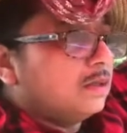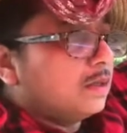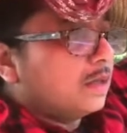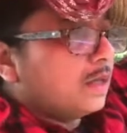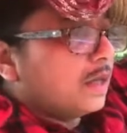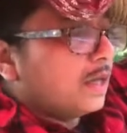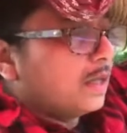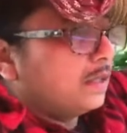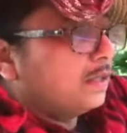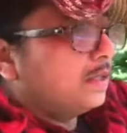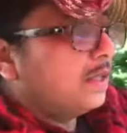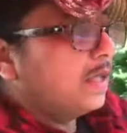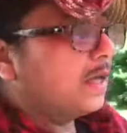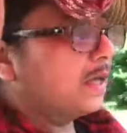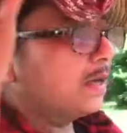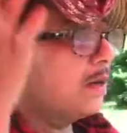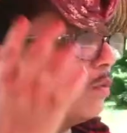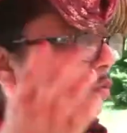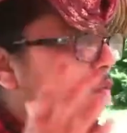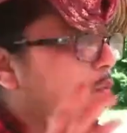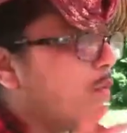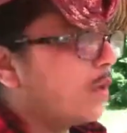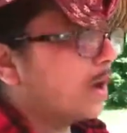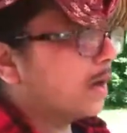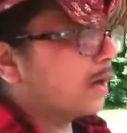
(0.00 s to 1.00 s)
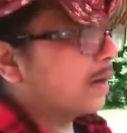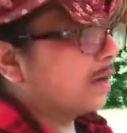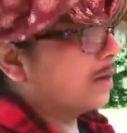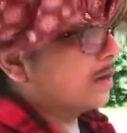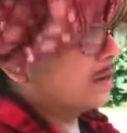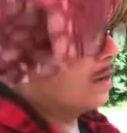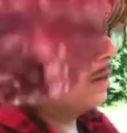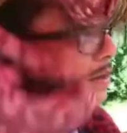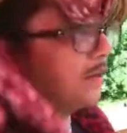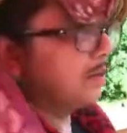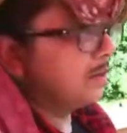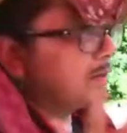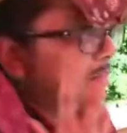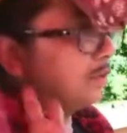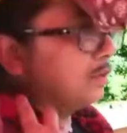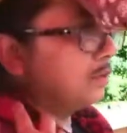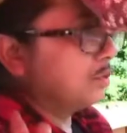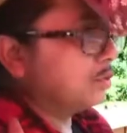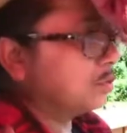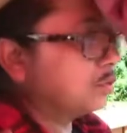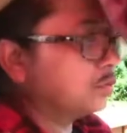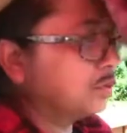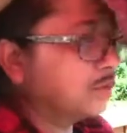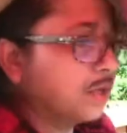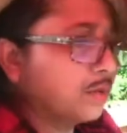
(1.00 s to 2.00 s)
and then walk
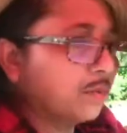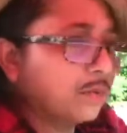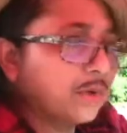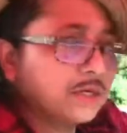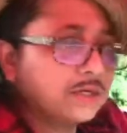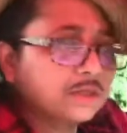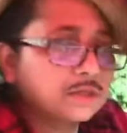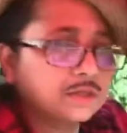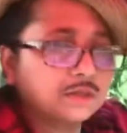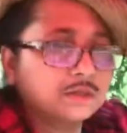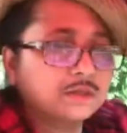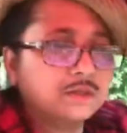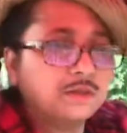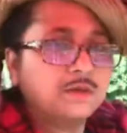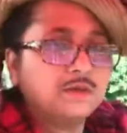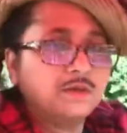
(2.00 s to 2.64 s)
through the water.